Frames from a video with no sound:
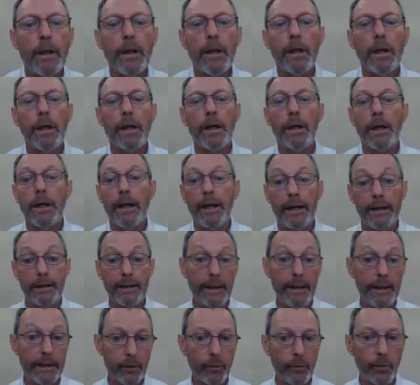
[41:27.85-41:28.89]
uh, and,
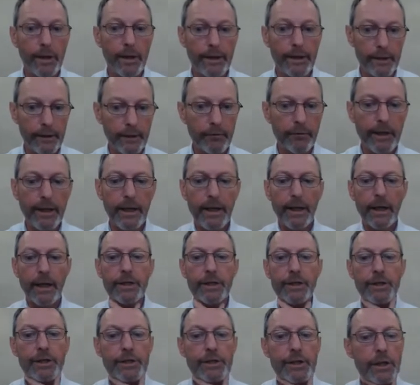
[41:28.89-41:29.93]
and the way that the
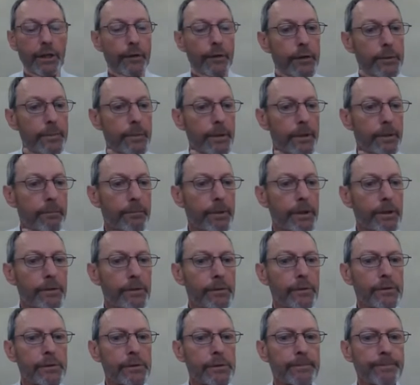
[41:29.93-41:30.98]
regulations are going to be
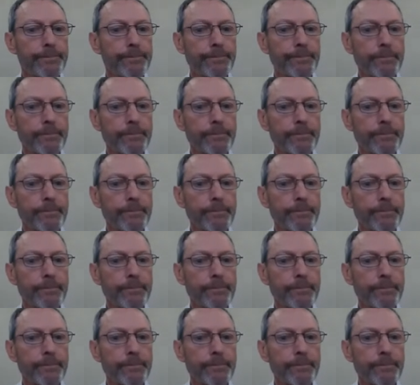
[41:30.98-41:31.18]
imposed.